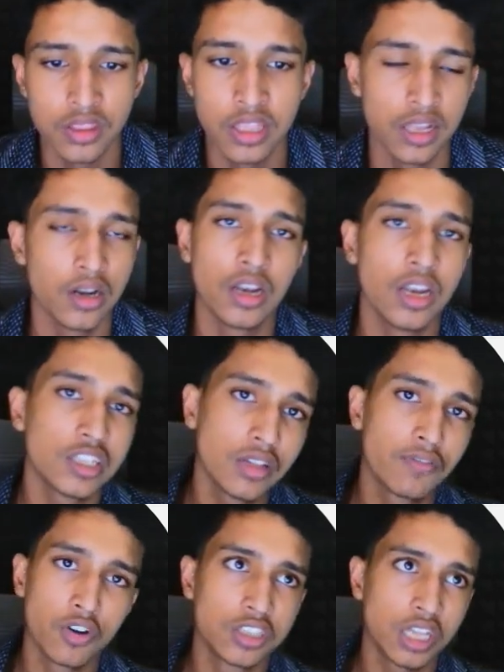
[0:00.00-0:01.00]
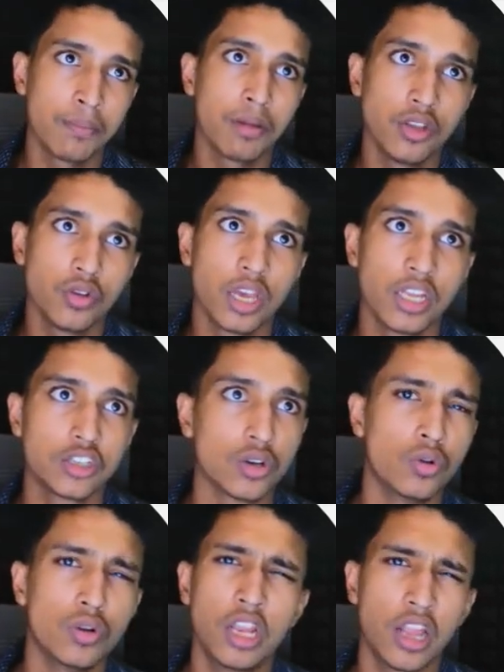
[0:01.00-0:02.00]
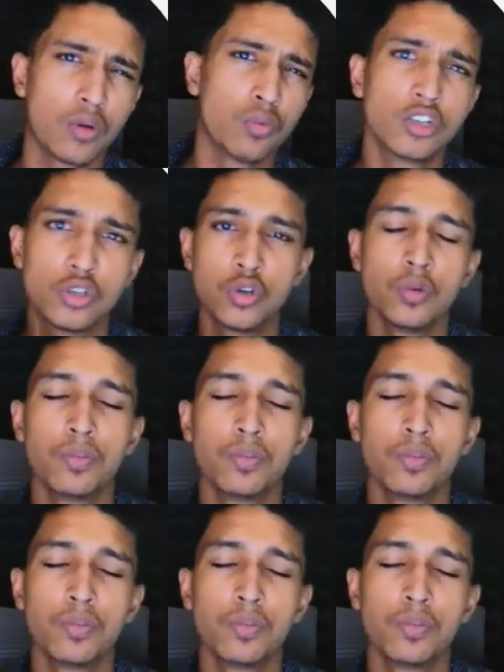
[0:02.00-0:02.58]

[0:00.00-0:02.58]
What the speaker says: then let's say for example you get only like 1 to